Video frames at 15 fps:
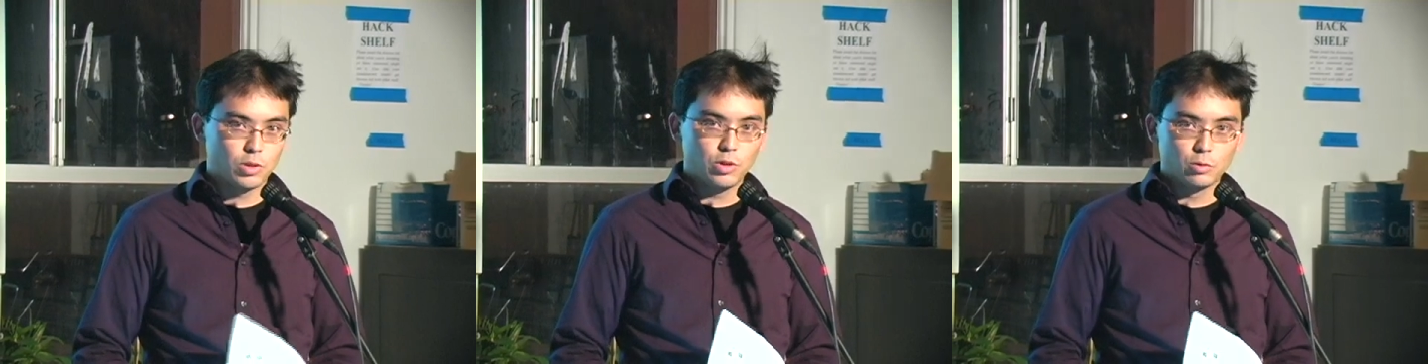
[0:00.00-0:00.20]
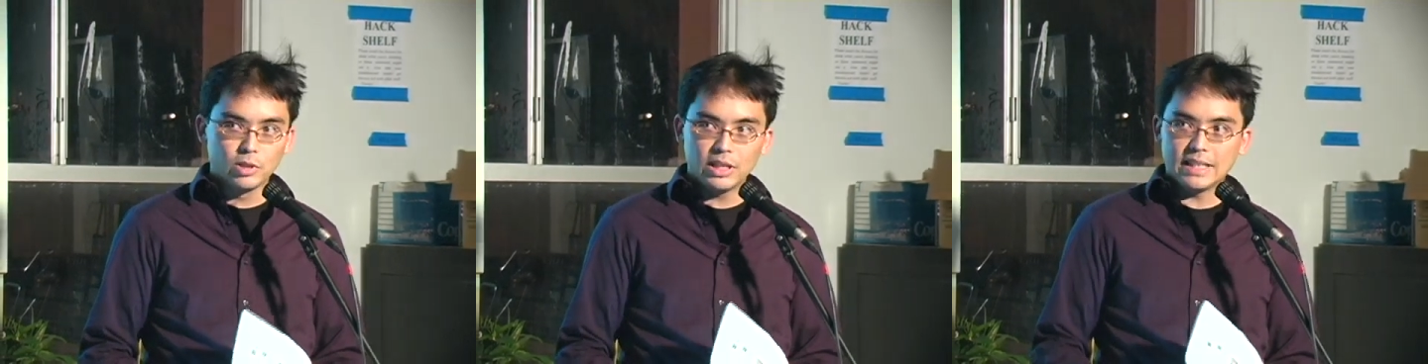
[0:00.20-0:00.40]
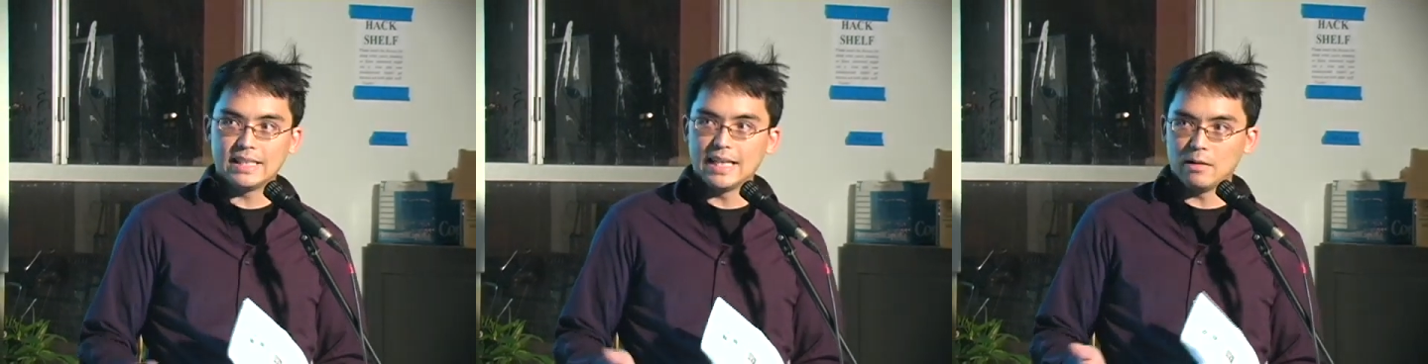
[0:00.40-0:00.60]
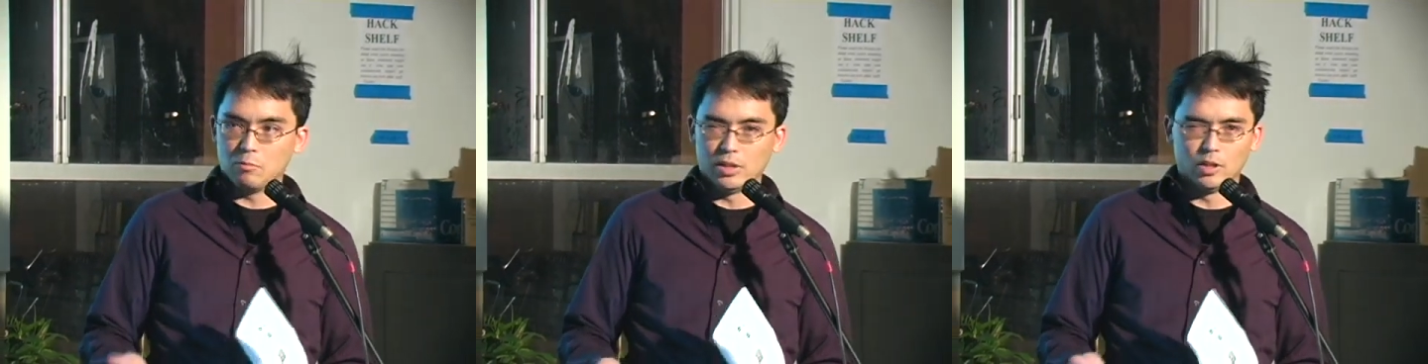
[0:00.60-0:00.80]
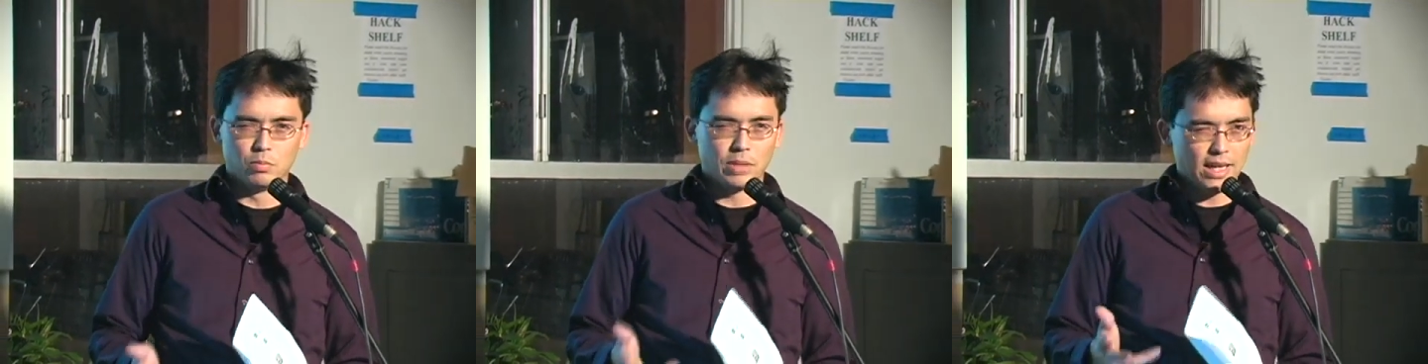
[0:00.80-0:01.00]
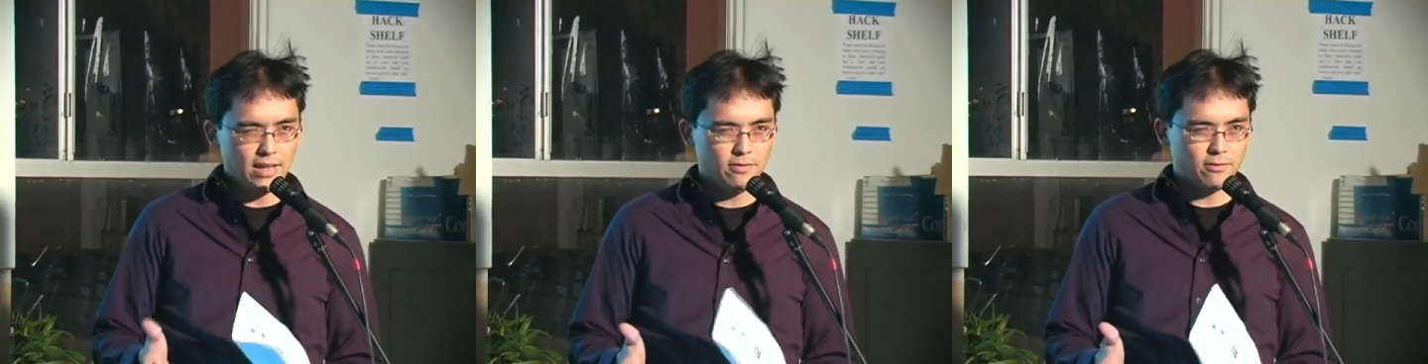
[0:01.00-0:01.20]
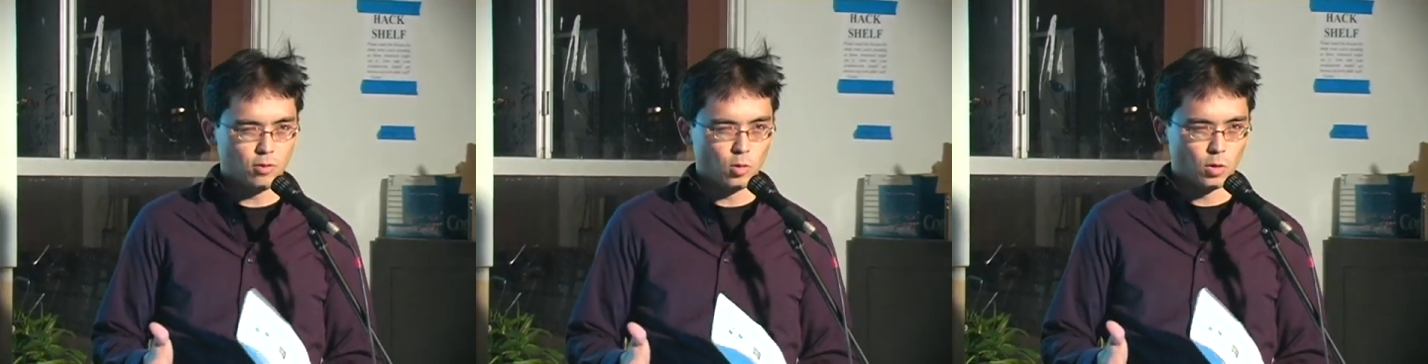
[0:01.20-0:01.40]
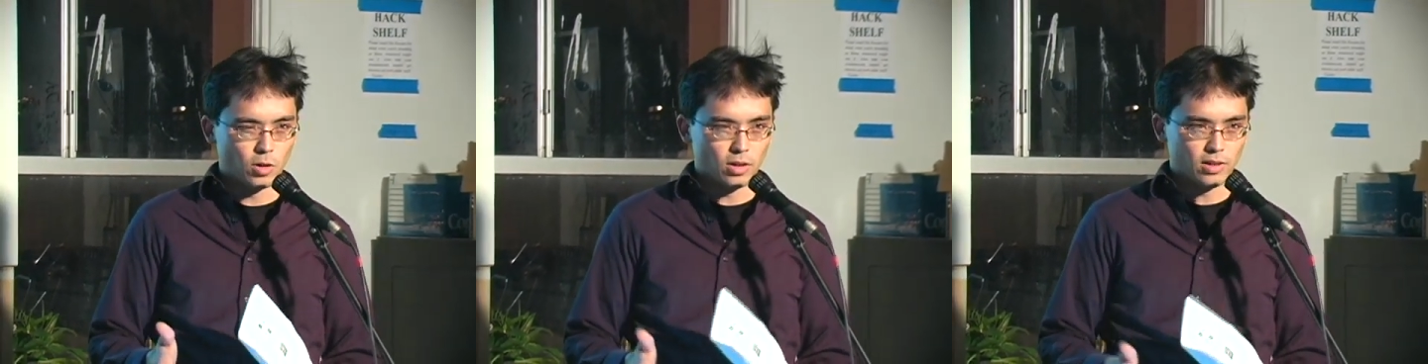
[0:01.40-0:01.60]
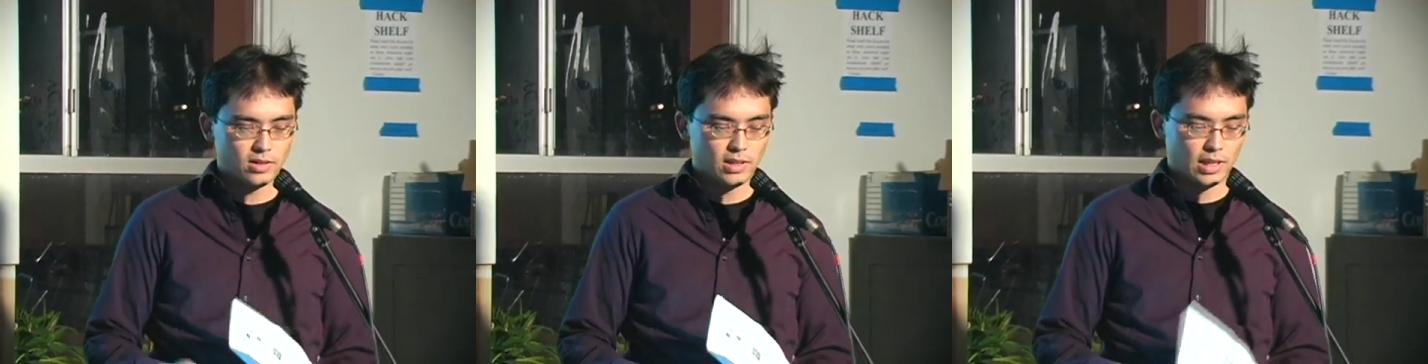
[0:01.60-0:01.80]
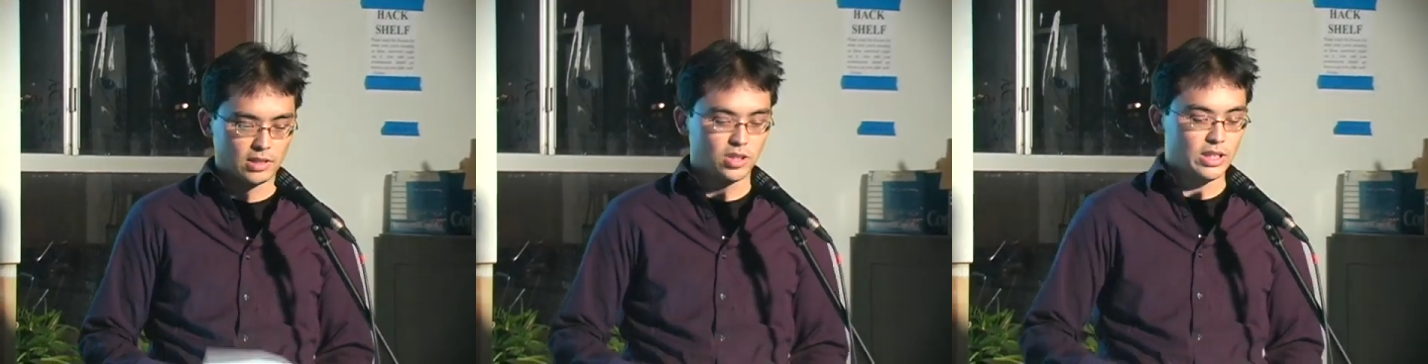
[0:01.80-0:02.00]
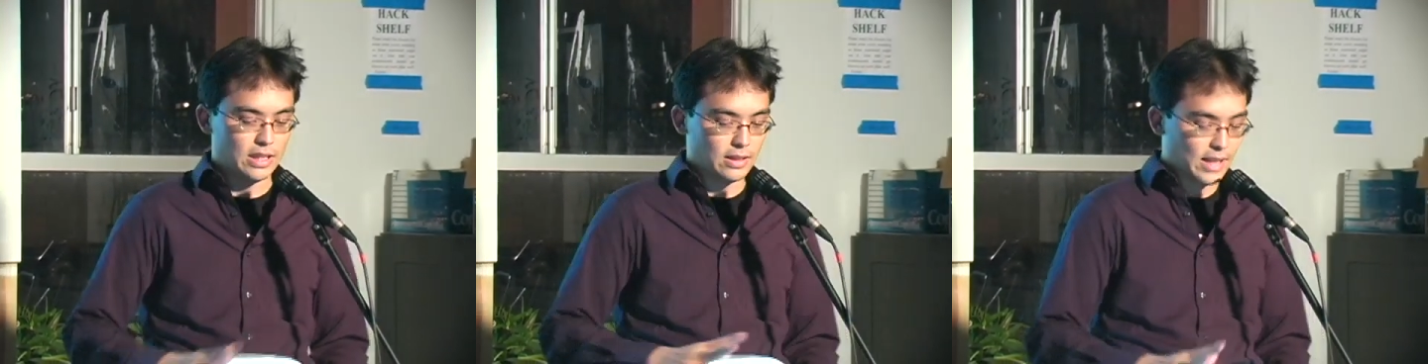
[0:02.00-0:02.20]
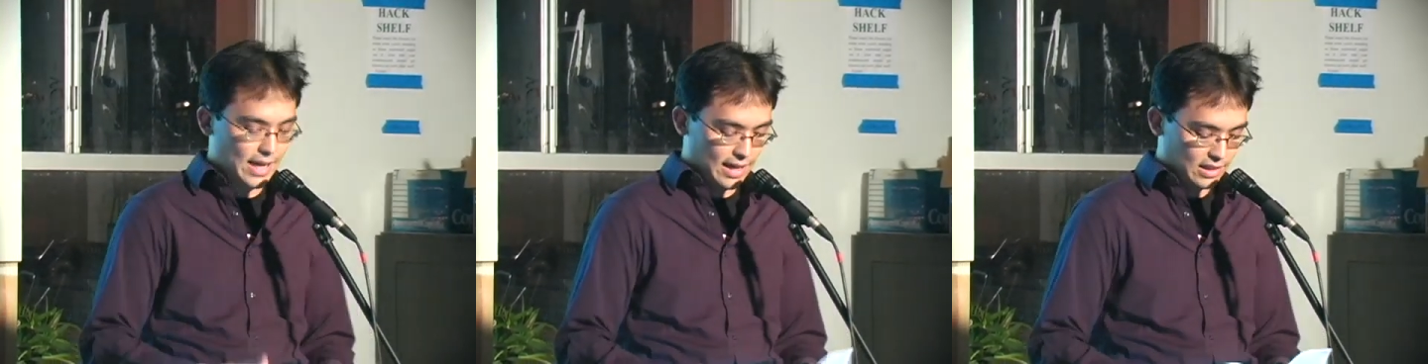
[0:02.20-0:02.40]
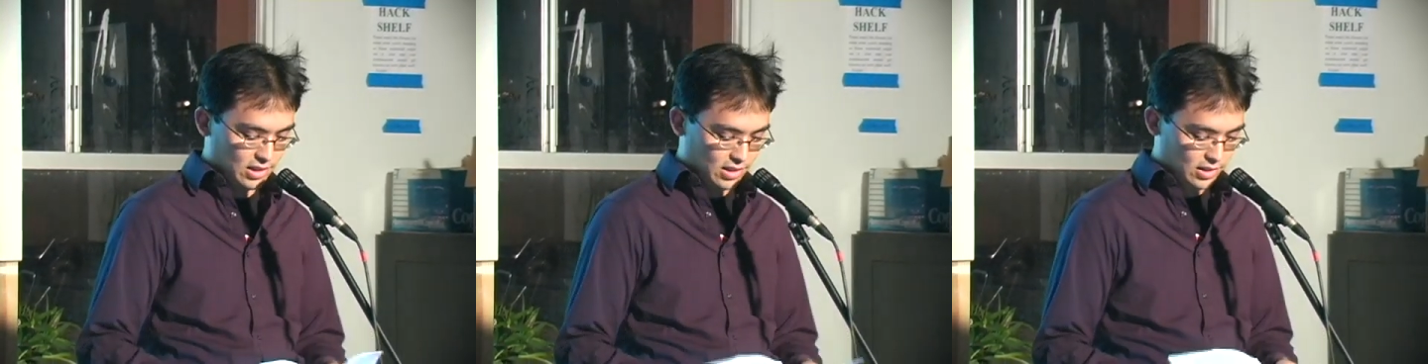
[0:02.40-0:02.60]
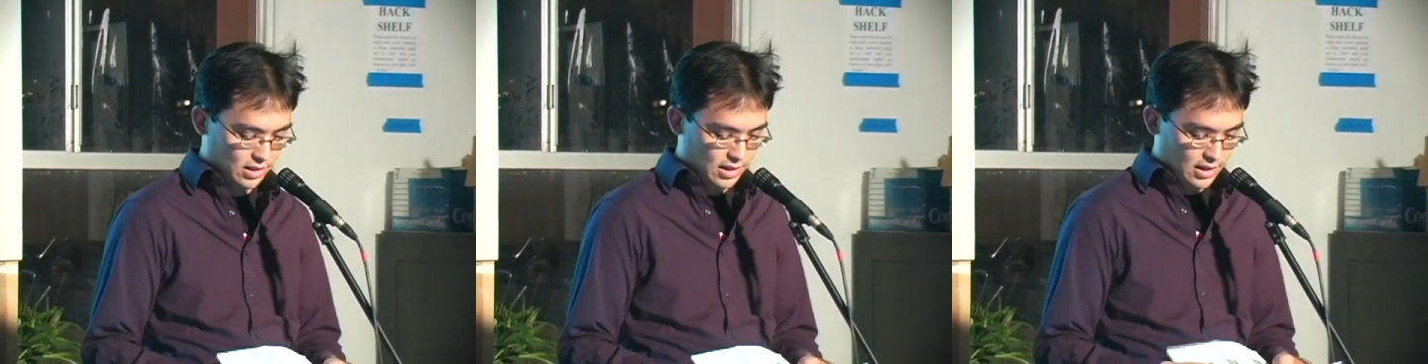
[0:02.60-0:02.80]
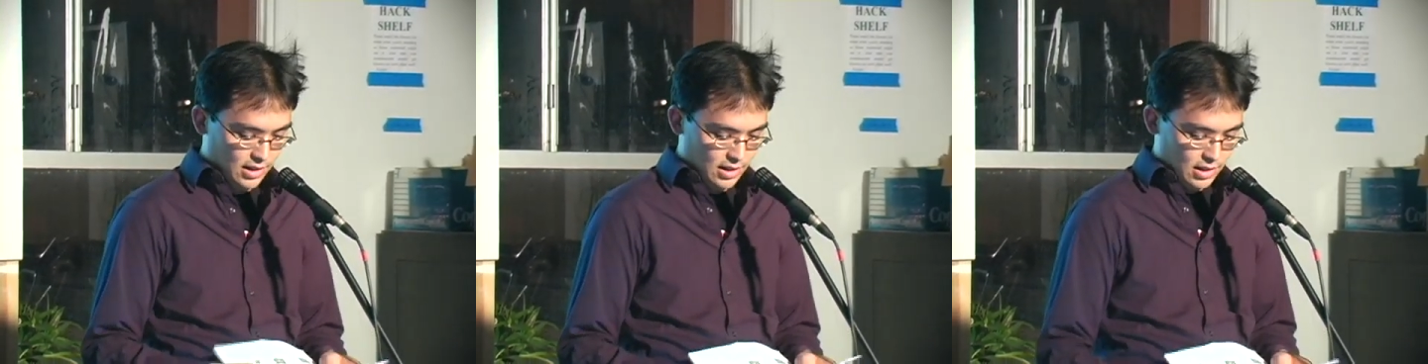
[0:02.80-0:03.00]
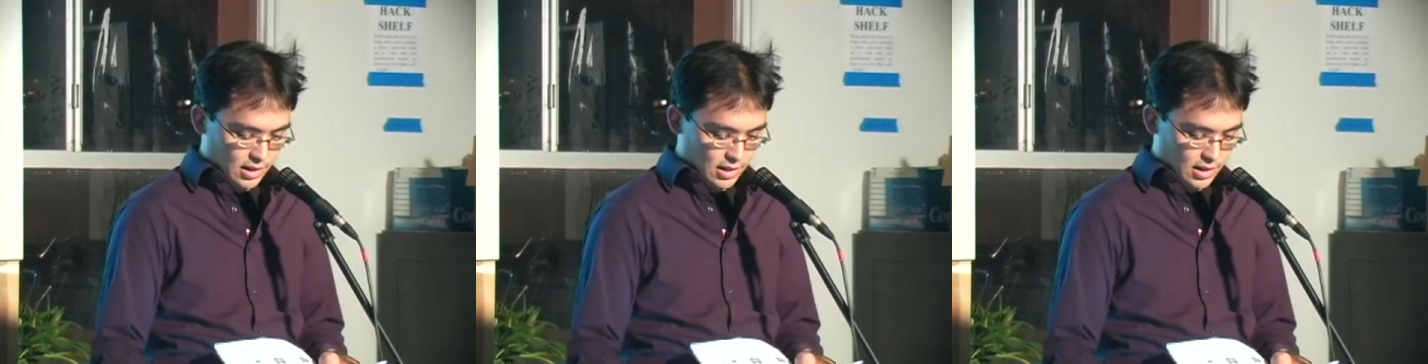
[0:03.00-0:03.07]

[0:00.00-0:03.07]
where you really get what you pay for, actually less.